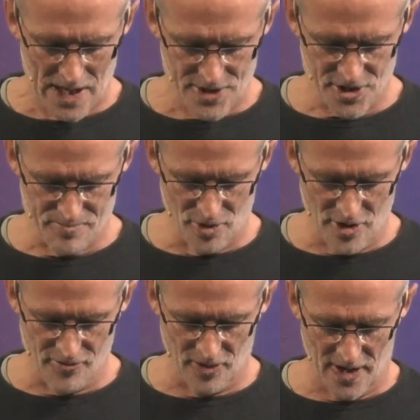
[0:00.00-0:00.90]
Just
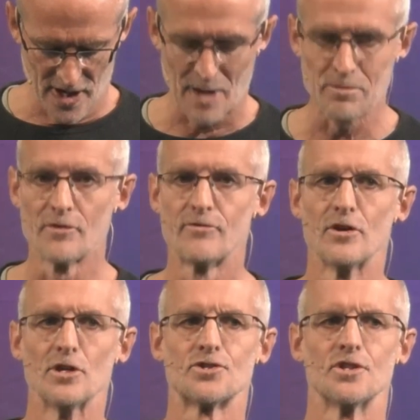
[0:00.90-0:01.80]
briefly, a couple of
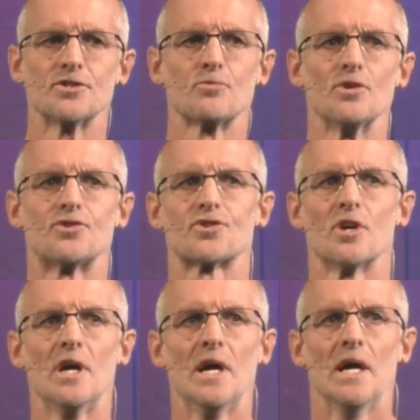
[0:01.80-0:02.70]
verses which
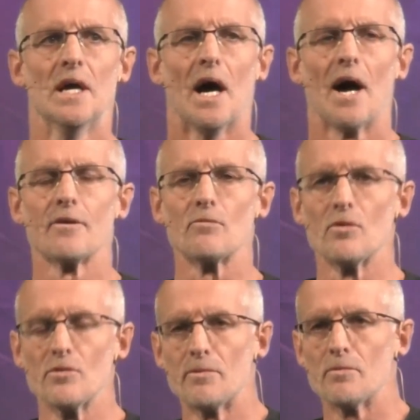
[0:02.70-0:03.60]
I
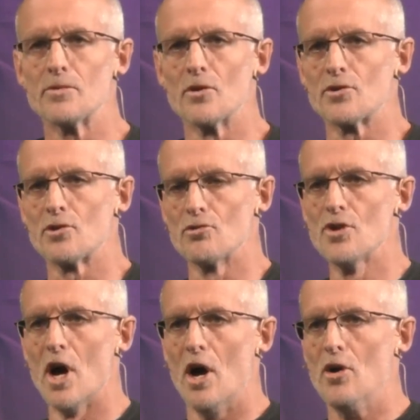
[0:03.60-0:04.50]
think you'll
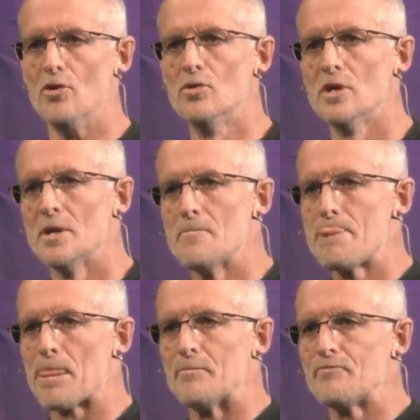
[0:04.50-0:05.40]
know,
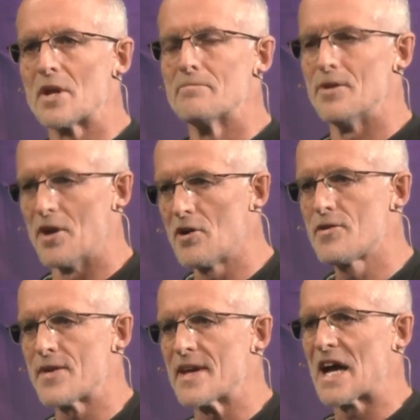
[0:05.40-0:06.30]
but I
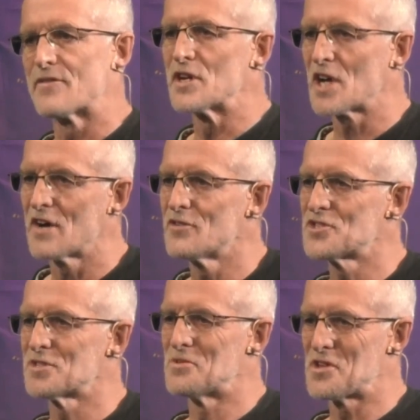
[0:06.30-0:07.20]
think having covered
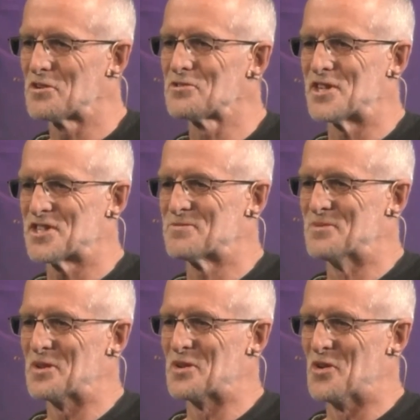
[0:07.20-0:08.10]
some of the Old
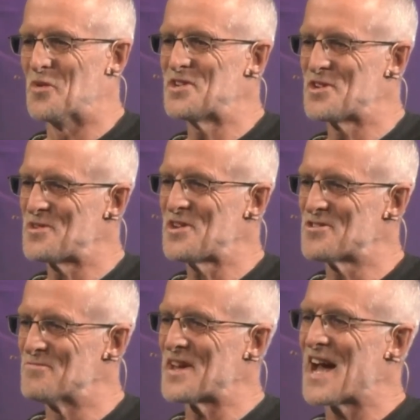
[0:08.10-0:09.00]
Testament law, when you read
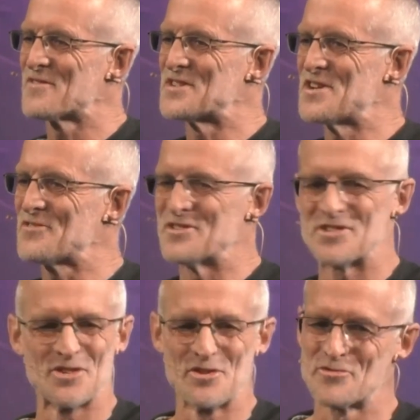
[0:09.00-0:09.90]
them, they have a different
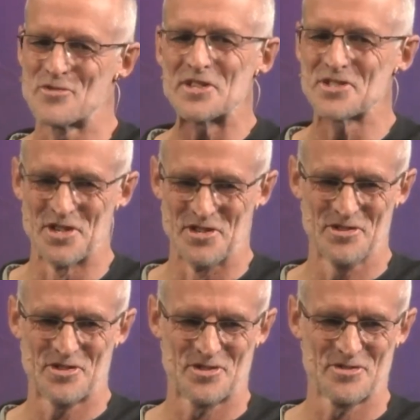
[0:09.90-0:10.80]
sort of
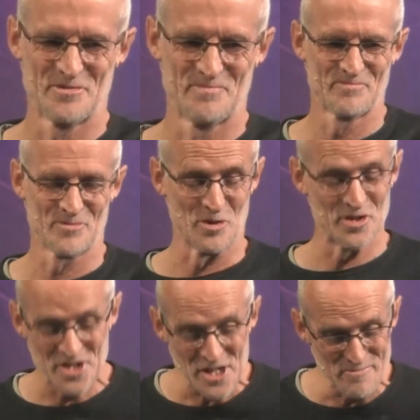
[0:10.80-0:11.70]
resonance or a
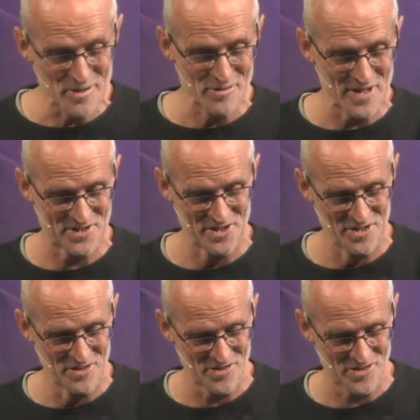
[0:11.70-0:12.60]
deeper
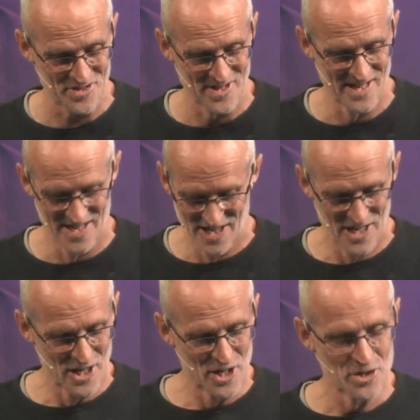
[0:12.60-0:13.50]
resonance.
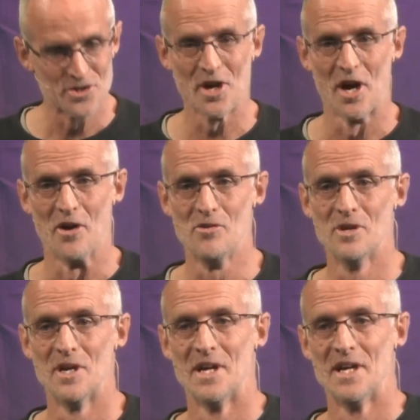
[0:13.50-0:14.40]
So,
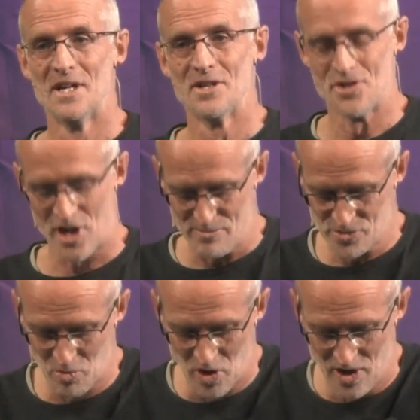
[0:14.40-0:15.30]

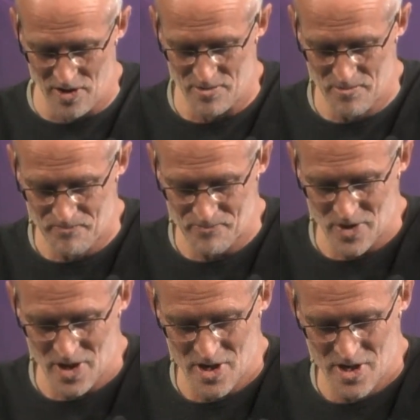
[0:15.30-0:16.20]
James 1.
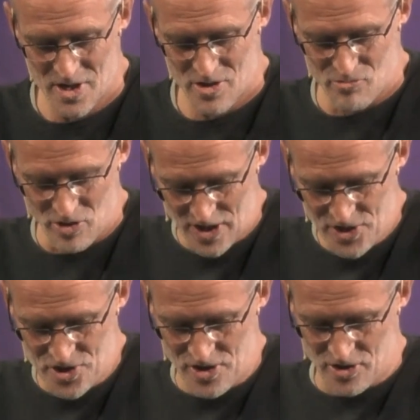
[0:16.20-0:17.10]

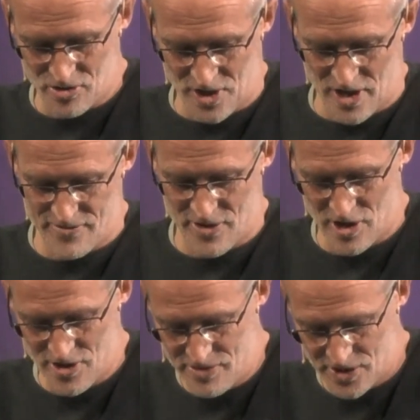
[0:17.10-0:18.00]
Religion that God our
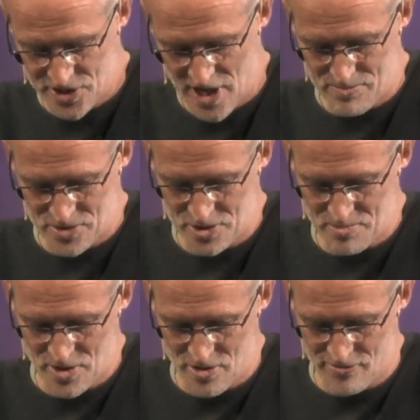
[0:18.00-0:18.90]
Father accepts as
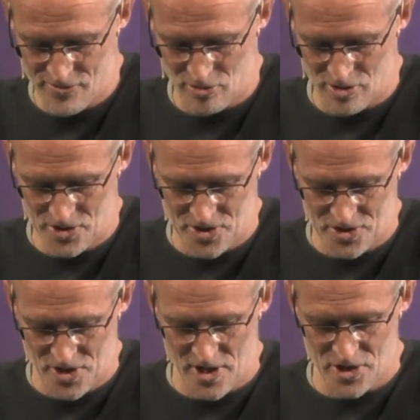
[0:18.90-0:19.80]
pure and faultless
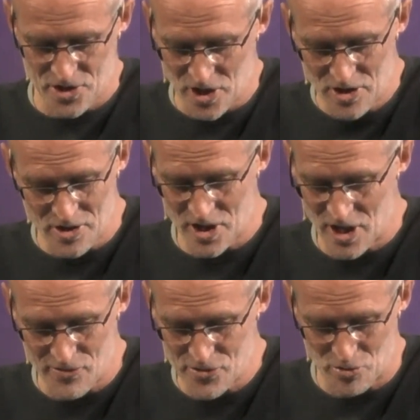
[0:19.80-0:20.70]
is this, to look
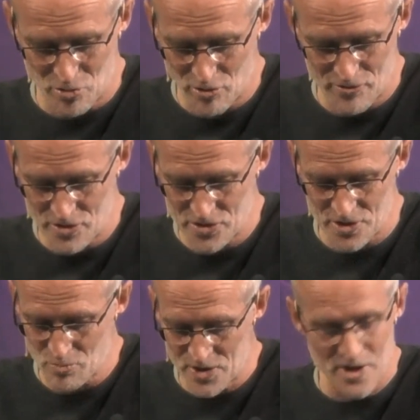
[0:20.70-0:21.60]
after orphans
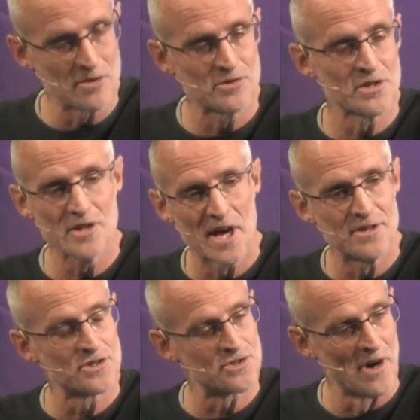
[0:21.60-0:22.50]
and widows in their
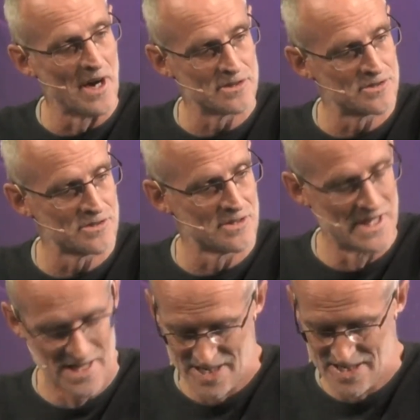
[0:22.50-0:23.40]
distress
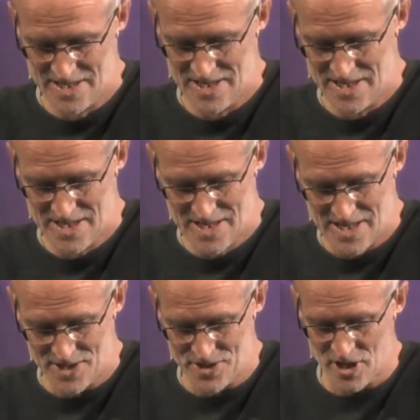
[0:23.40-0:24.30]

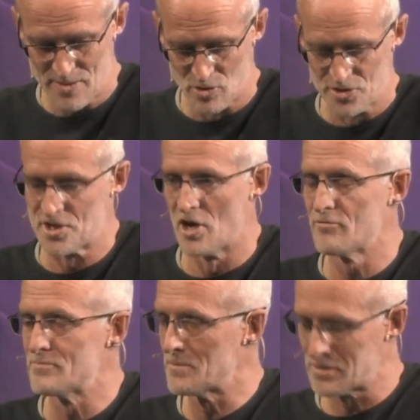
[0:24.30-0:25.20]
and to keep oneself
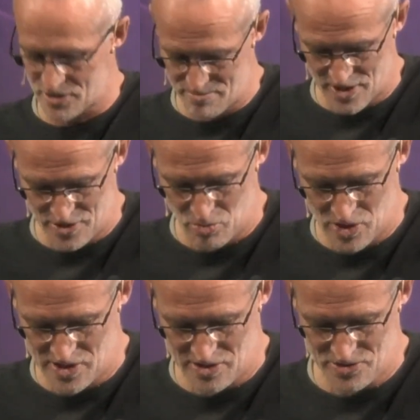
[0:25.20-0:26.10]
from being polluted by the
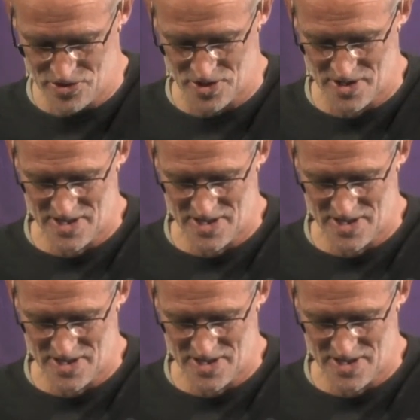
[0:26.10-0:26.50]
world.